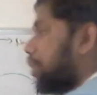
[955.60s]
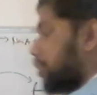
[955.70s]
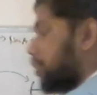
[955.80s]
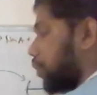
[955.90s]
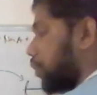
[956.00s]

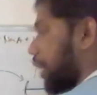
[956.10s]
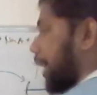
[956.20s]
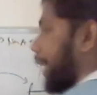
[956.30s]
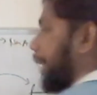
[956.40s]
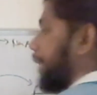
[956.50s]
So Ka
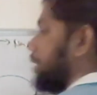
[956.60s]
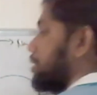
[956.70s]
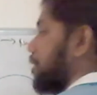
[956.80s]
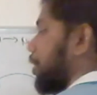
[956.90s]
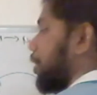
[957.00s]

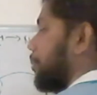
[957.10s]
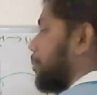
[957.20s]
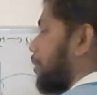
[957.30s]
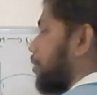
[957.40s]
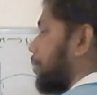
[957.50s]
is 10 to the
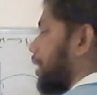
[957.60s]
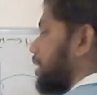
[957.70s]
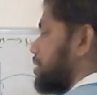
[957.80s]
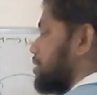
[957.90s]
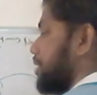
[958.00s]
power
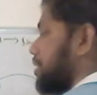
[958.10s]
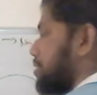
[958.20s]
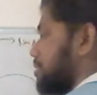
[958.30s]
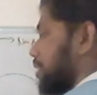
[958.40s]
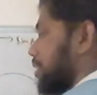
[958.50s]
minus
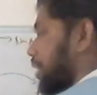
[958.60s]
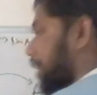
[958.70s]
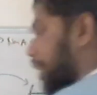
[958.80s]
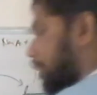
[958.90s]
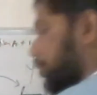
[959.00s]
6.
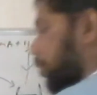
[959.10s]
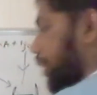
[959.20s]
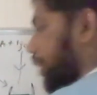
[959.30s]
So the